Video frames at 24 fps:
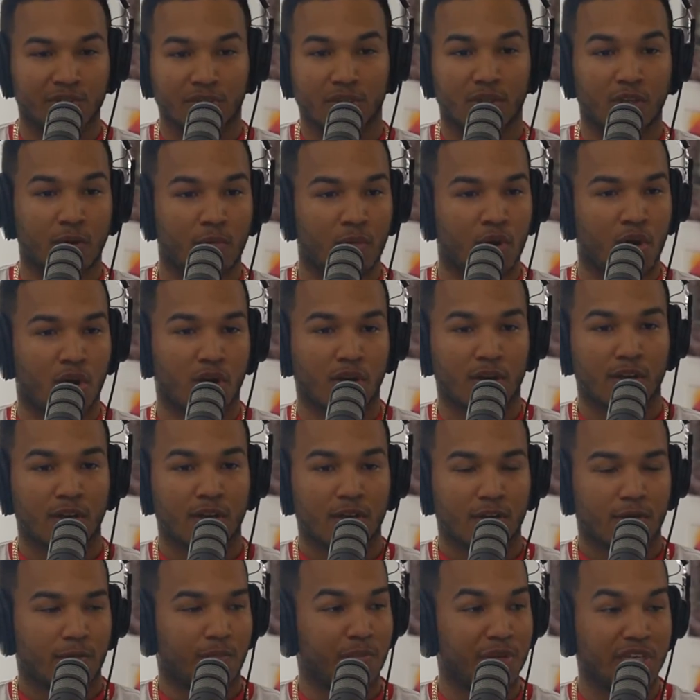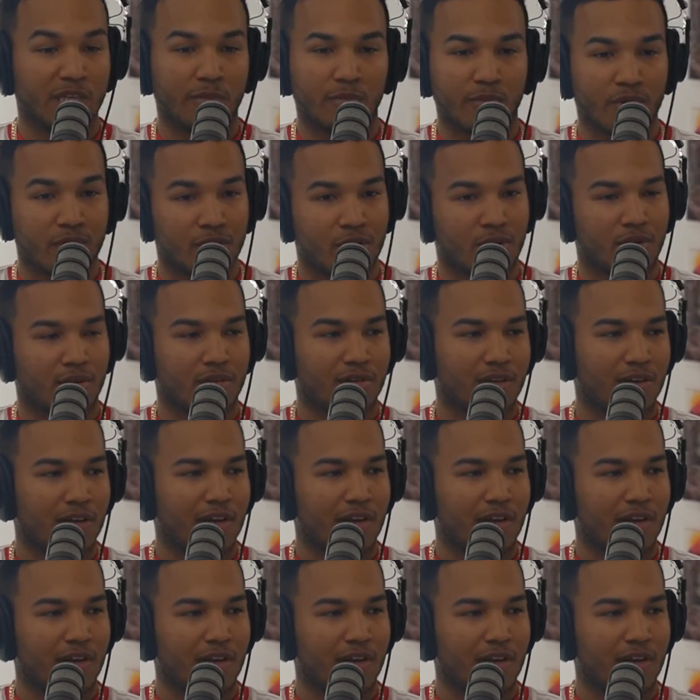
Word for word: Kendrick yeah. Lamar, Meek Mill.